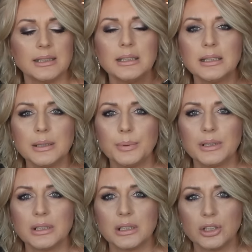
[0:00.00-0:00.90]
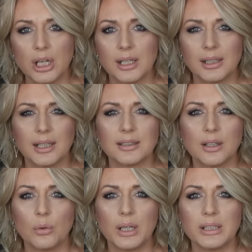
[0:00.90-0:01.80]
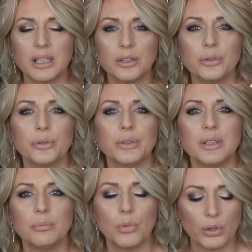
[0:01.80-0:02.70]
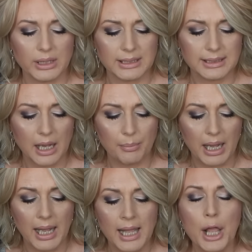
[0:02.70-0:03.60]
This is a bit darker, so I tend to use it more in the summer,